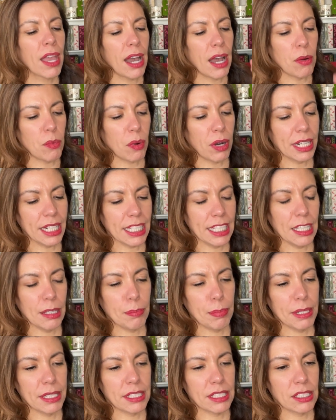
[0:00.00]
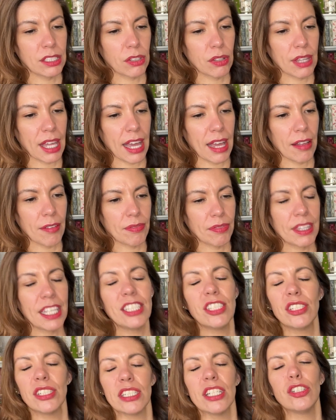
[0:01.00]
I want to keep it so that they
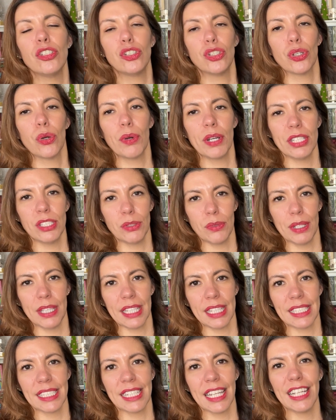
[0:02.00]
just enjoy doing this.